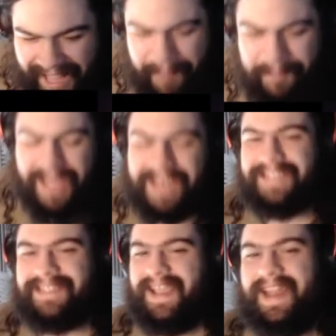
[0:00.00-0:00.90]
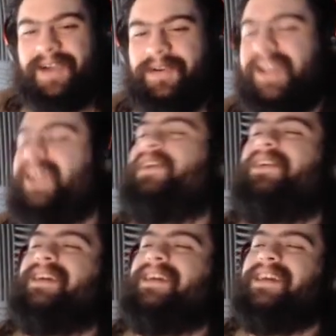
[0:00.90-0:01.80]
I'm betting it's not out right now.
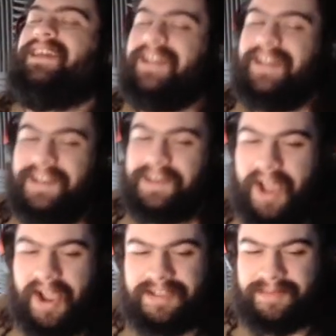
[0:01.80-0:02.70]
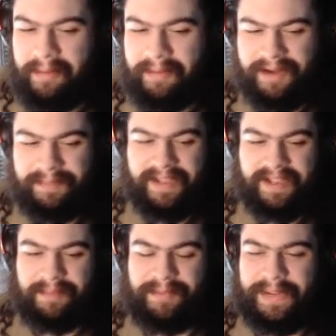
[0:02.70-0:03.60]
No, it's probably going to be a
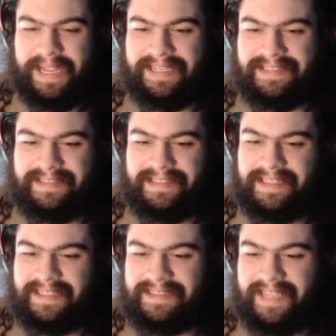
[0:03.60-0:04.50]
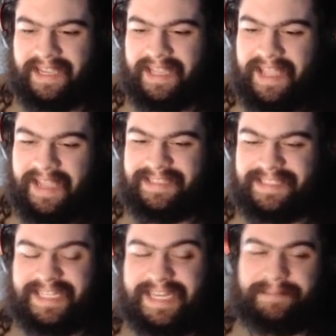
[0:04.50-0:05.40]
couple weeks. It's like, it's
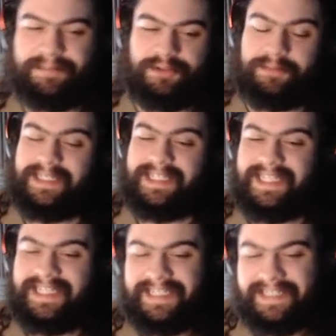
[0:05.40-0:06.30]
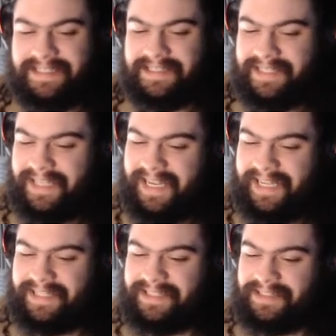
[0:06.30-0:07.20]
time to begin
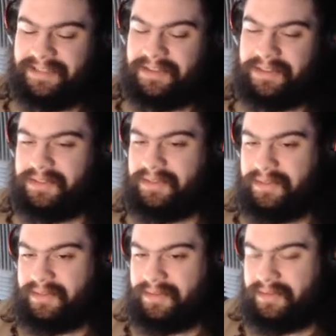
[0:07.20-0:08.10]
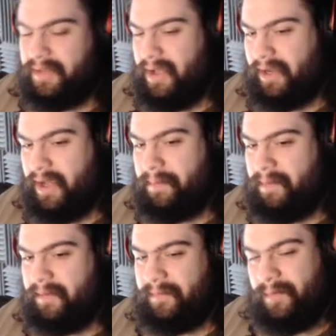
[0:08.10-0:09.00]
in a
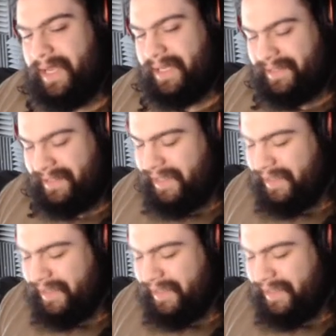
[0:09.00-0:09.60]
couple of weeks.